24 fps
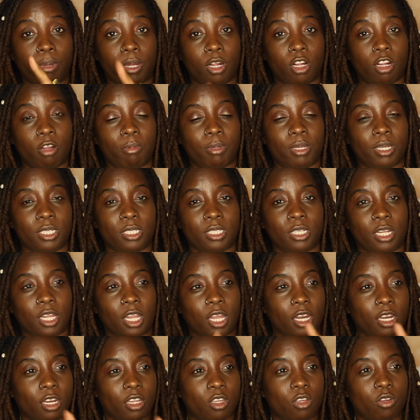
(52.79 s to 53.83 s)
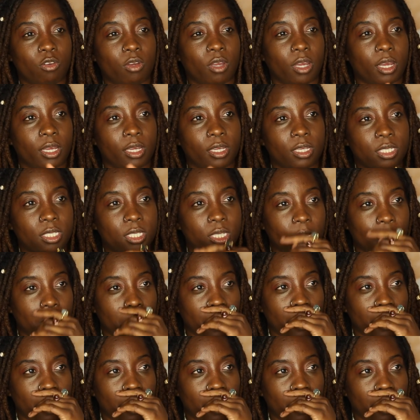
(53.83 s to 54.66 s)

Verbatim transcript: bell because a lot of you guys